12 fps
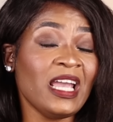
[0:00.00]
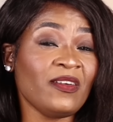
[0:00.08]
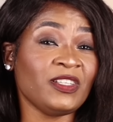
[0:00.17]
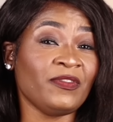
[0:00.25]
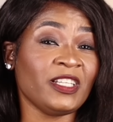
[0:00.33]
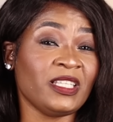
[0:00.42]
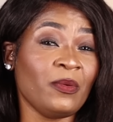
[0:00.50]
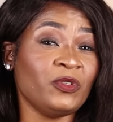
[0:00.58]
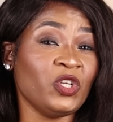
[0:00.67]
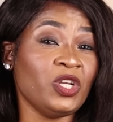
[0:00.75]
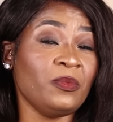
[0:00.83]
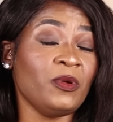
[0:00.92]
If it's the first time
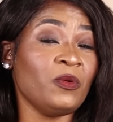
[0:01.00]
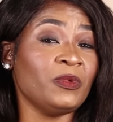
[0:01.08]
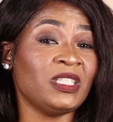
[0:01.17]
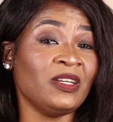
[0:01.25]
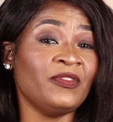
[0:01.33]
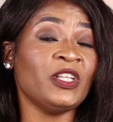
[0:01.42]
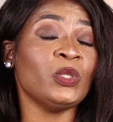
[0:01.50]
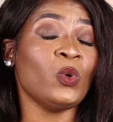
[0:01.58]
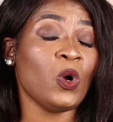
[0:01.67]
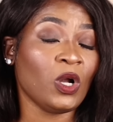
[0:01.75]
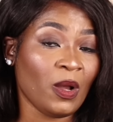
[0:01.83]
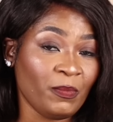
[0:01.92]
joining me, you most definitely
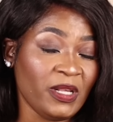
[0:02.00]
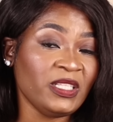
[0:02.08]
welcome.